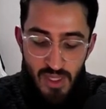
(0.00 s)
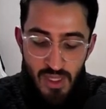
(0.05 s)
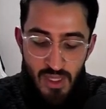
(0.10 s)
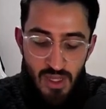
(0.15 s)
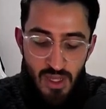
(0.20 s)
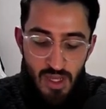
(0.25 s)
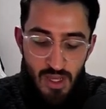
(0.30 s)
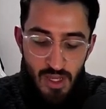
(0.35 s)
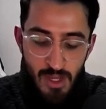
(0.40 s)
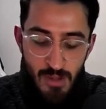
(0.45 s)

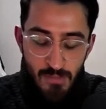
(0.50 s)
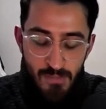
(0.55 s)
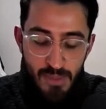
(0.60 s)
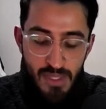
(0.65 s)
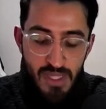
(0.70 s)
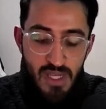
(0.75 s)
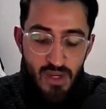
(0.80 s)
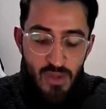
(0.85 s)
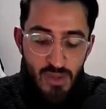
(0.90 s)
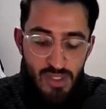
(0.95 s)
Um, but then
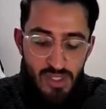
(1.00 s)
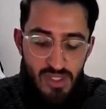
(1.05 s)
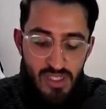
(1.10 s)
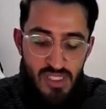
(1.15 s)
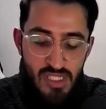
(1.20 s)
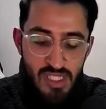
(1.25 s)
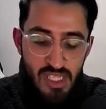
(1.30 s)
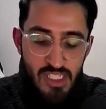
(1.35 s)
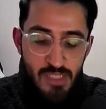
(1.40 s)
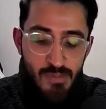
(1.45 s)
also it's the
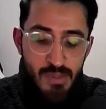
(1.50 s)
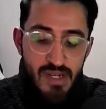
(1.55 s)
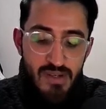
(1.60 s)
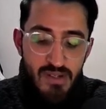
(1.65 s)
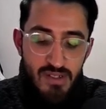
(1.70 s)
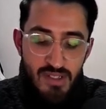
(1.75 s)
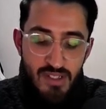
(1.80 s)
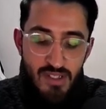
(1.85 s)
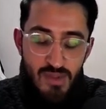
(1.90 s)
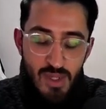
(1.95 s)
experience
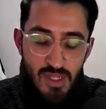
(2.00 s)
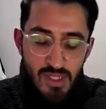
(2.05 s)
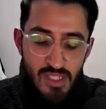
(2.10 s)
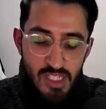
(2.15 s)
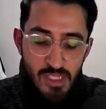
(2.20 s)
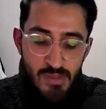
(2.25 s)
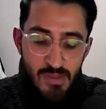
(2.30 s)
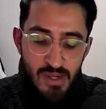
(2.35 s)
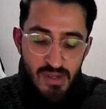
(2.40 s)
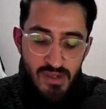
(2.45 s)
as well. The
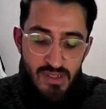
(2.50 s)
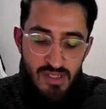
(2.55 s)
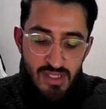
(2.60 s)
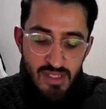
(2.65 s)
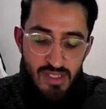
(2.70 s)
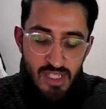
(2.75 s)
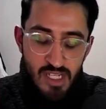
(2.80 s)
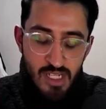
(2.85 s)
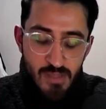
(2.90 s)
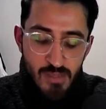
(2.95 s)
experience is
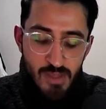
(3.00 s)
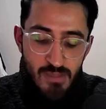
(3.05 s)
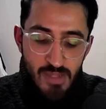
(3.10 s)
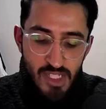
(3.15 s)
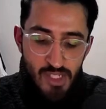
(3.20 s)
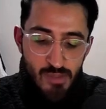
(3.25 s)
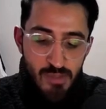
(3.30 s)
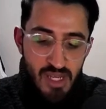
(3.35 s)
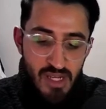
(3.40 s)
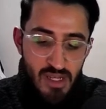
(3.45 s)
going to be much
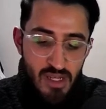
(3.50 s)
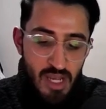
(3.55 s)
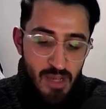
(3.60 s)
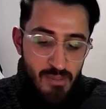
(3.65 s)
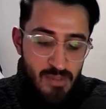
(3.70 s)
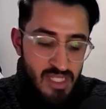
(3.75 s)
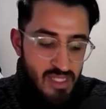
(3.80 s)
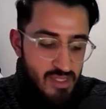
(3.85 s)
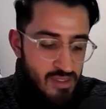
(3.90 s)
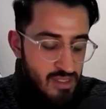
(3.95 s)
better. I
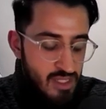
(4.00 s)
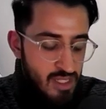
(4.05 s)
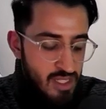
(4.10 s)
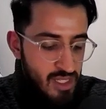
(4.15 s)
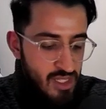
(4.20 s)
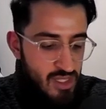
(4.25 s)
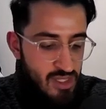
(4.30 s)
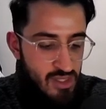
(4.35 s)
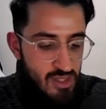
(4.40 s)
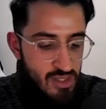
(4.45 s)
mean,
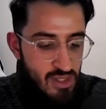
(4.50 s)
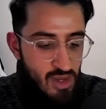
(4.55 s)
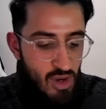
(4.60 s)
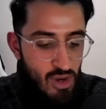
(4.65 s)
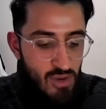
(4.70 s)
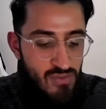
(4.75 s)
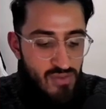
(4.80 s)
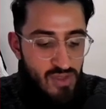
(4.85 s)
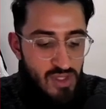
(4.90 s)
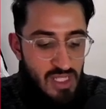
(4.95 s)
of
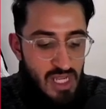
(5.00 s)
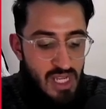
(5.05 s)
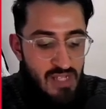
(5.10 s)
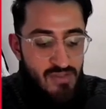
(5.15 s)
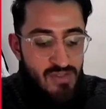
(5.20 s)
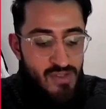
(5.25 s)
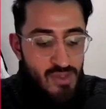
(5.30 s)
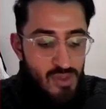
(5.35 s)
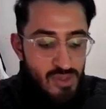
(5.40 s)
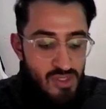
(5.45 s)
the kind of
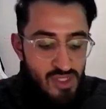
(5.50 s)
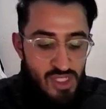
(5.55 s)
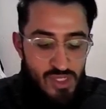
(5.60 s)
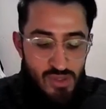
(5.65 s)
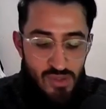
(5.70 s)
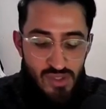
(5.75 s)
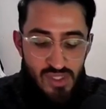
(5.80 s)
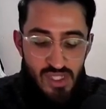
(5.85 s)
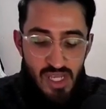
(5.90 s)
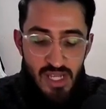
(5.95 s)
Sword and Shield
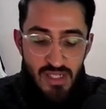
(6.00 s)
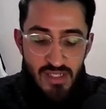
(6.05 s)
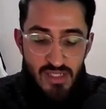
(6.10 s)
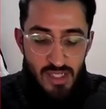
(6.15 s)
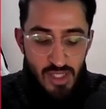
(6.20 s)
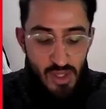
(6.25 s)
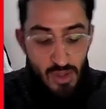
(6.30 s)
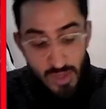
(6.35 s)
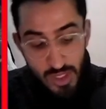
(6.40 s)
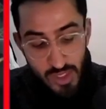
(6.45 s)
sets, the
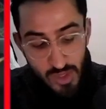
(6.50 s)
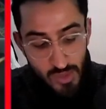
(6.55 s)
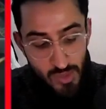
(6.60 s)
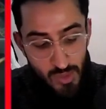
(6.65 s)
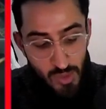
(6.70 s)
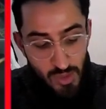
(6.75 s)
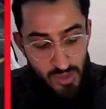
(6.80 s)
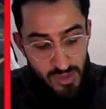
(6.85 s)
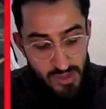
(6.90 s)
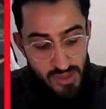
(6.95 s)
only good
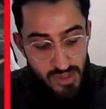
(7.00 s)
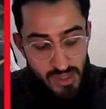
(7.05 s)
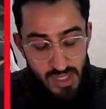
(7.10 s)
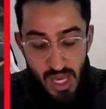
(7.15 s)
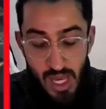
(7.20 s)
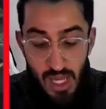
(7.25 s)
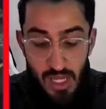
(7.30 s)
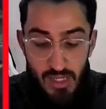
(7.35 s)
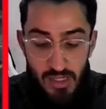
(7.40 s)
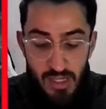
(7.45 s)
ones that I,
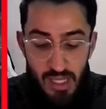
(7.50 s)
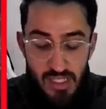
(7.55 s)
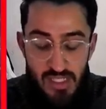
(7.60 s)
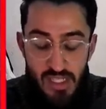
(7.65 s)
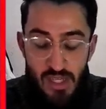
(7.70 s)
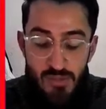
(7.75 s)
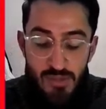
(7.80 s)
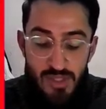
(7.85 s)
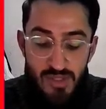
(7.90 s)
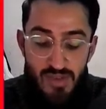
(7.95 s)
in
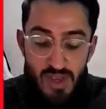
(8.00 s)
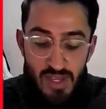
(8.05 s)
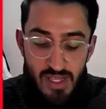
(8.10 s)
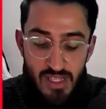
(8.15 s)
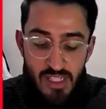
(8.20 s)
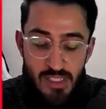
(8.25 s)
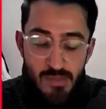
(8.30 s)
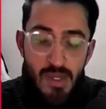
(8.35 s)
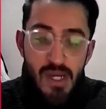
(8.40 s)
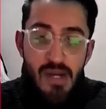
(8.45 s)
terms of like
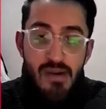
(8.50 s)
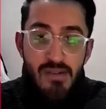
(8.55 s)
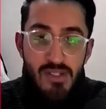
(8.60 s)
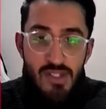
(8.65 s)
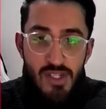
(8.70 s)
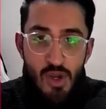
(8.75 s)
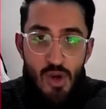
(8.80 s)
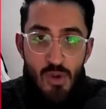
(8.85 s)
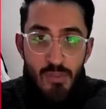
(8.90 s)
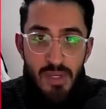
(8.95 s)
experience and
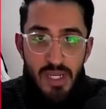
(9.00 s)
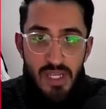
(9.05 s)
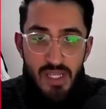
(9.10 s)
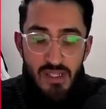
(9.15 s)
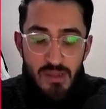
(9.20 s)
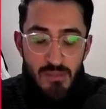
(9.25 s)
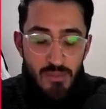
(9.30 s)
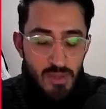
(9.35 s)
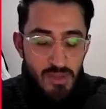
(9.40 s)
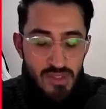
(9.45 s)
opening, I'm
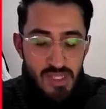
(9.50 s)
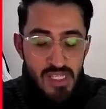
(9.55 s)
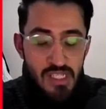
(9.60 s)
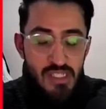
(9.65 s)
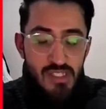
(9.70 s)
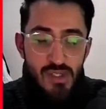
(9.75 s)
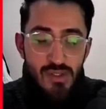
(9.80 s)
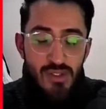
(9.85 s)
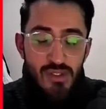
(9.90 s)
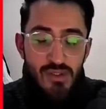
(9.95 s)
not saying it's the
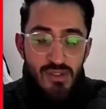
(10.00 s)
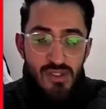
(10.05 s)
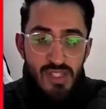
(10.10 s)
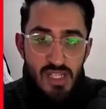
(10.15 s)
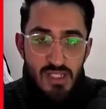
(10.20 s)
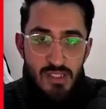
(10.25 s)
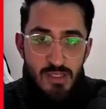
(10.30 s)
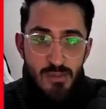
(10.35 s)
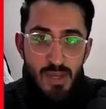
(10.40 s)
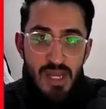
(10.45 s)
only good sets.
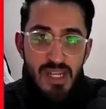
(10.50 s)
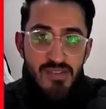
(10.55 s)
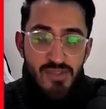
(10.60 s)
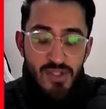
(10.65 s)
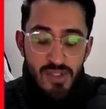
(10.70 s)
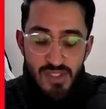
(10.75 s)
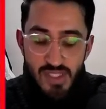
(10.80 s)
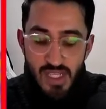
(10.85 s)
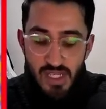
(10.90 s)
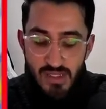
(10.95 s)
There's plenty of good
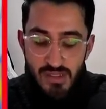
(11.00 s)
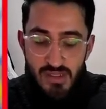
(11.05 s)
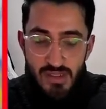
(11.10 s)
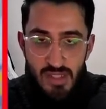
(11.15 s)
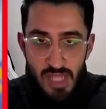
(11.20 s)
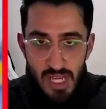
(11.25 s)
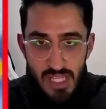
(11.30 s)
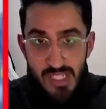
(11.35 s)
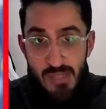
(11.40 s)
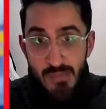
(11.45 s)
sets. I
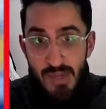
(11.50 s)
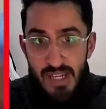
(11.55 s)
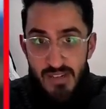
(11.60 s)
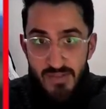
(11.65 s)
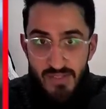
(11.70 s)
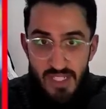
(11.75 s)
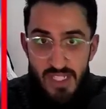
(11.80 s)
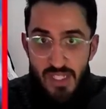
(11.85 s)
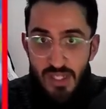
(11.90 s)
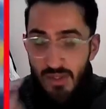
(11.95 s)
actually made a
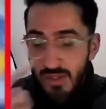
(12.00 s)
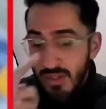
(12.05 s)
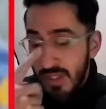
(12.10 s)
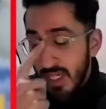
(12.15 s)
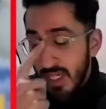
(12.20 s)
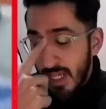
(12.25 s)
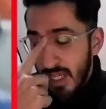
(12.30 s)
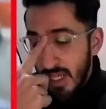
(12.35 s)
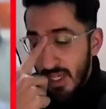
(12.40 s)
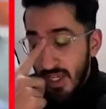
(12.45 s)
video
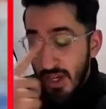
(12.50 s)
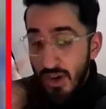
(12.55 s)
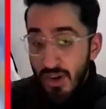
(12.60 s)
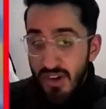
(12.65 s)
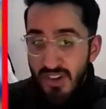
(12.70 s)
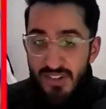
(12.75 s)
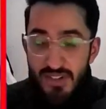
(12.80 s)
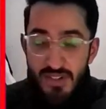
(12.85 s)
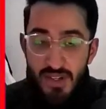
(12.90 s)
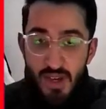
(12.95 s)

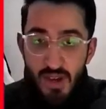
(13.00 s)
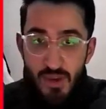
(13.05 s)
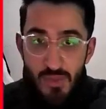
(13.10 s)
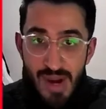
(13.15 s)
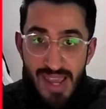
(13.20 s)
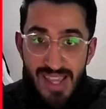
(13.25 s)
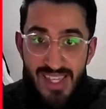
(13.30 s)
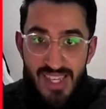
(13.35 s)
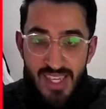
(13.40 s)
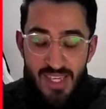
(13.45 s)
on uh,
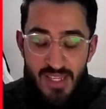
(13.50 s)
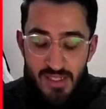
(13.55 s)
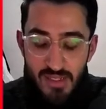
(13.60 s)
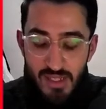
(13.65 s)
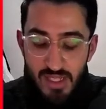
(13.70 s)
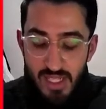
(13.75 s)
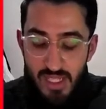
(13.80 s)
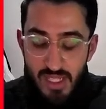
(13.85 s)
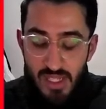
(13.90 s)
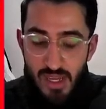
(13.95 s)
ranking
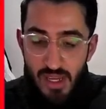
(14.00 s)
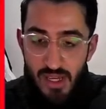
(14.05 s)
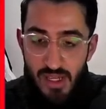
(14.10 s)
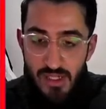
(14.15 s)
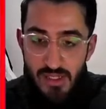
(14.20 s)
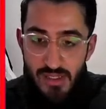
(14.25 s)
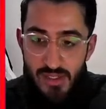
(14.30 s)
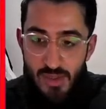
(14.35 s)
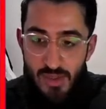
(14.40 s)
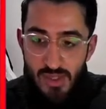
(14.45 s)
the uh,
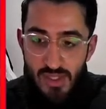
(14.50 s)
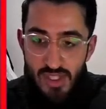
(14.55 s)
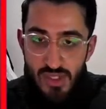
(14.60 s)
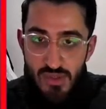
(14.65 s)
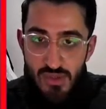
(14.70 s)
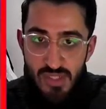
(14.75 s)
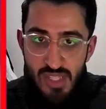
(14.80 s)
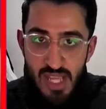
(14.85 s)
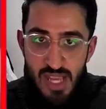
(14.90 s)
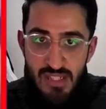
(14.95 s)
Sword and Shield
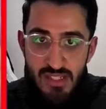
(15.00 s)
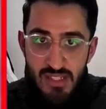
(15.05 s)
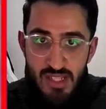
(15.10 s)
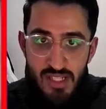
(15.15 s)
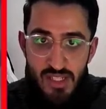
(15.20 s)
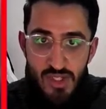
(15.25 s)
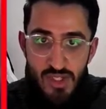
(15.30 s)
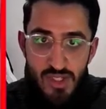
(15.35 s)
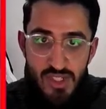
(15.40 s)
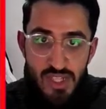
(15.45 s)
sets, and you
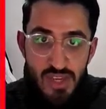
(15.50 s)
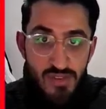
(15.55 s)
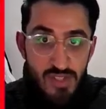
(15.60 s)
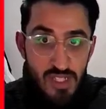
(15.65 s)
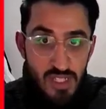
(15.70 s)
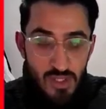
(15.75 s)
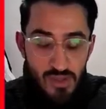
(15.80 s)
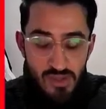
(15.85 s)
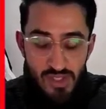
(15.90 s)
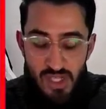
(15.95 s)
should definitely go
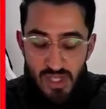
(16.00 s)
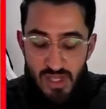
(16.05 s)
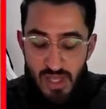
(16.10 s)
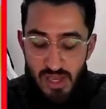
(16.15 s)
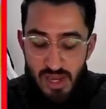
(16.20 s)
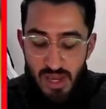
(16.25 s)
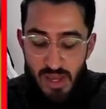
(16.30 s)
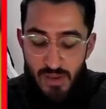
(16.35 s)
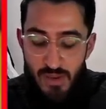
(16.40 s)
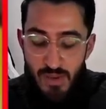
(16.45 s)
check that
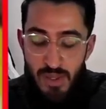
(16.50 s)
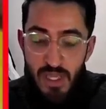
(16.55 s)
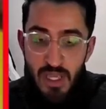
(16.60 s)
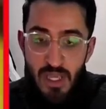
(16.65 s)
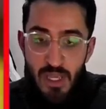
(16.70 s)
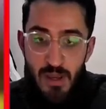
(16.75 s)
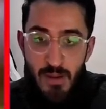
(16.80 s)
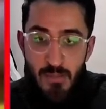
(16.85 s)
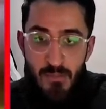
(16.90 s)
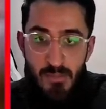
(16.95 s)
out.
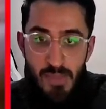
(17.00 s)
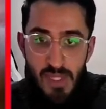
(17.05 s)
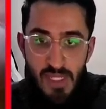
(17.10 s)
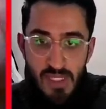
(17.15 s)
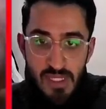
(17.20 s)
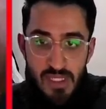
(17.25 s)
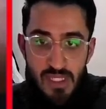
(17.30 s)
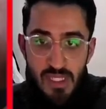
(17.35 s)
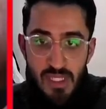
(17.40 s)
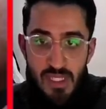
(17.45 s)
But
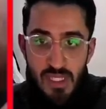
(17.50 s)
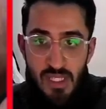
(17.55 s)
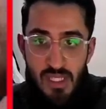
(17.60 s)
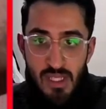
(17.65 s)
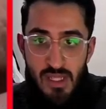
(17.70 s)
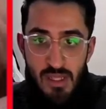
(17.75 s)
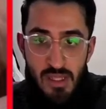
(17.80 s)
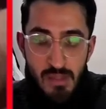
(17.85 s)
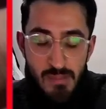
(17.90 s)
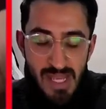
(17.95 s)

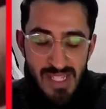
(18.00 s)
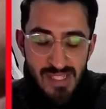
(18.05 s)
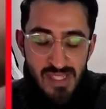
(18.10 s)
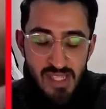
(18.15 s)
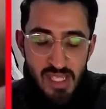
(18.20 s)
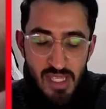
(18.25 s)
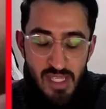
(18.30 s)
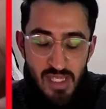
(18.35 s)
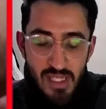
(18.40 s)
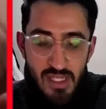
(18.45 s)
the best
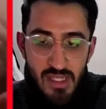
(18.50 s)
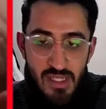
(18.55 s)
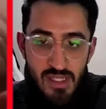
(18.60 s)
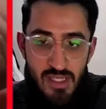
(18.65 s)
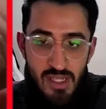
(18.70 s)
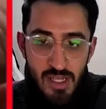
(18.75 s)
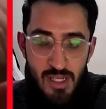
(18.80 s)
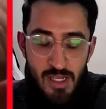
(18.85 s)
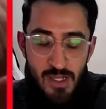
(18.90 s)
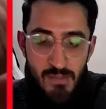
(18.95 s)
thing
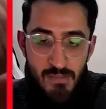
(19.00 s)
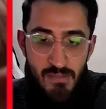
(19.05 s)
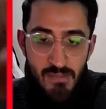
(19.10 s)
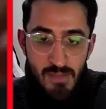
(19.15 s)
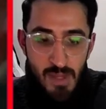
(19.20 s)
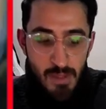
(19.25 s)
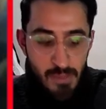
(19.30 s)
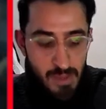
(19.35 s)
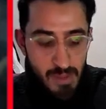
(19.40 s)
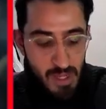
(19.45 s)
um,
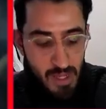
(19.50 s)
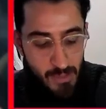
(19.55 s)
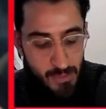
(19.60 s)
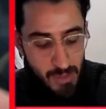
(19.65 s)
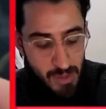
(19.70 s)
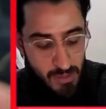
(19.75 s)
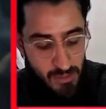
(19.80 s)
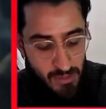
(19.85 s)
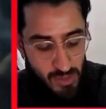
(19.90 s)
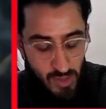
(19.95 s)
about, about,
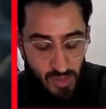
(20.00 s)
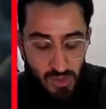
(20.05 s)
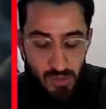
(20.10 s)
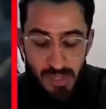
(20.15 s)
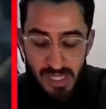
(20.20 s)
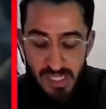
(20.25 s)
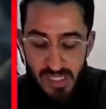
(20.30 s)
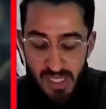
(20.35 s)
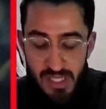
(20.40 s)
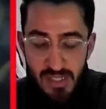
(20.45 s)
or the best
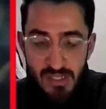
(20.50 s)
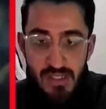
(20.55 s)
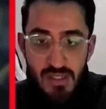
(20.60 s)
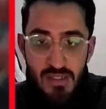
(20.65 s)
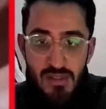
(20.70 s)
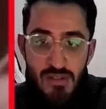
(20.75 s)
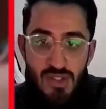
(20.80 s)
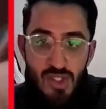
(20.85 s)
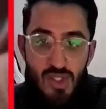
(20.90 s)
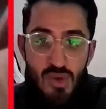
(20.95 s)
sets
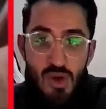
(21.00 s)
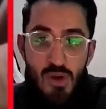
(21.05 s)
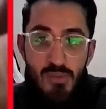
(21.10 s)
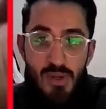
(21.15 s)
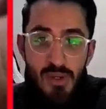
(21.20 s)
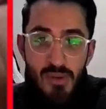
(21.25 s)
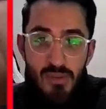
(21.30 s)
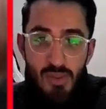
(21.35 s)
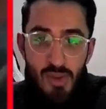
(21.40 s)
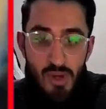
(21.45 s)
to
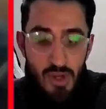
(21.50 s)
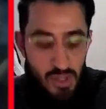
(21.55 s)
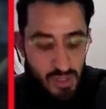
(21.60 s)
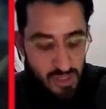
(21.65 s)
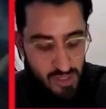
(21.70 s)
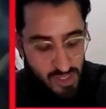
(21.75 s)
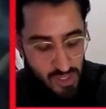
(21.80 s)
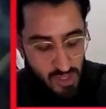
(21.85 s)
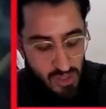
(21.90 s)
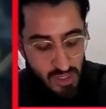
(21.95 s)
open were
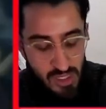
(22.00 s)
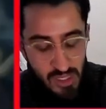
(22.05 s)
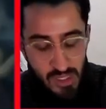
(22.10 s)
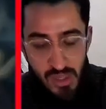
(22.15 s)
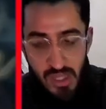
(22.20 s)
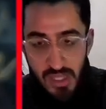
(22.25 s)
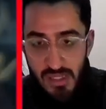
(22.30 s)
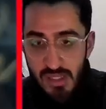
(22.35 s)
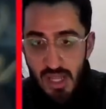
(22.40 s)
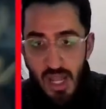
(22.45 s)
certainly
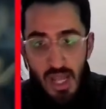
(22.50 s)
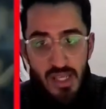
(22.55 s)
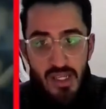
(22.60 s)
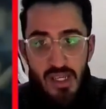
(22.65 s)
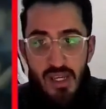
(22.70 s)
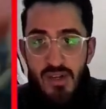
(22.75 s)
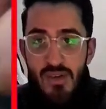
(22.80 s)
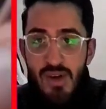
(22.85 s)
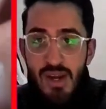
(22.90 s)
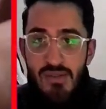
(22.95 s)
things like
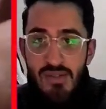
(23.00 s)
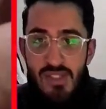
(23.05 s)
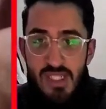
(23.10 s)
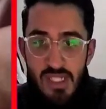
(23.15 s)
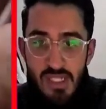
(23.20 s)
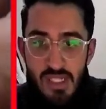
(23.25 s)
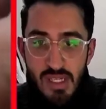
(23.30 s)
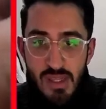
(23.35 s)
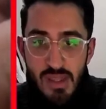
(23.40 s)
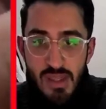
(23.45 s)
Crown
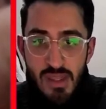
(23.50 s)
Zenith.